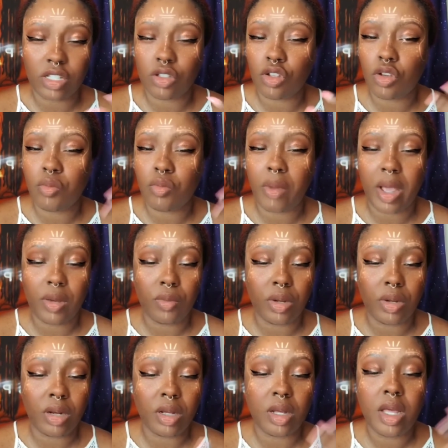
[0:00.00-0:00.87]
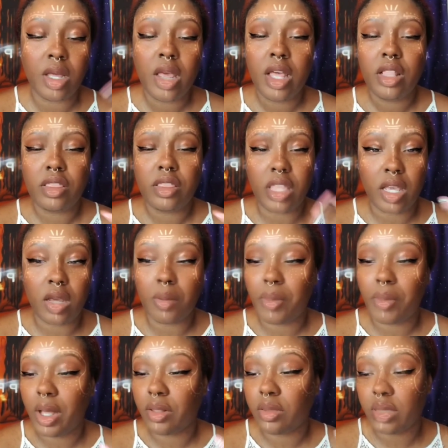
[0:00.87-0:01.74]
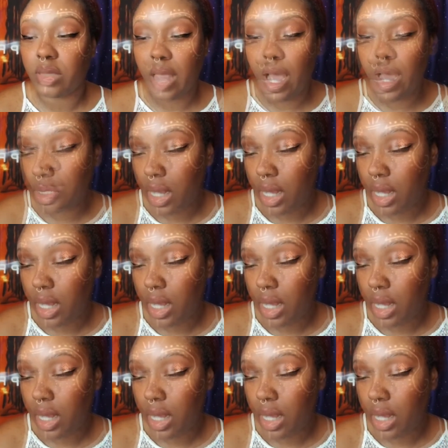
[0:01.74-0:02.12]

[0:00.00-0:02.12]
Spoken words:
So you might want to think about that.